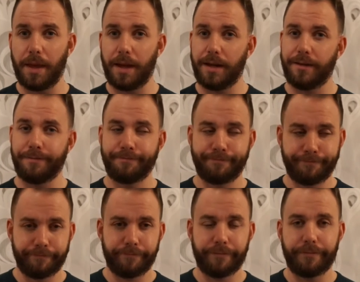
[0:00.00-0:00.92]
then
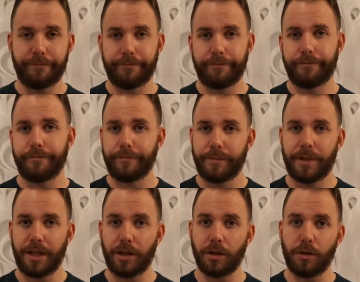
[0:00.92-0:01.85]

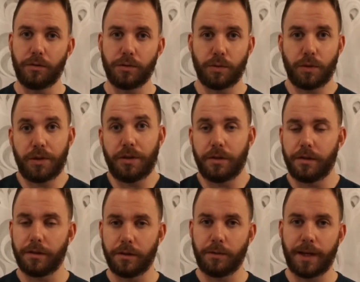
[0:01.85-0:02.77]
goes what you're
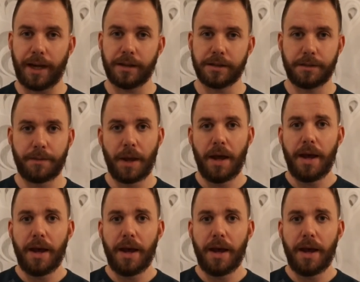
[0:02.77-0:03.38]
going to do next.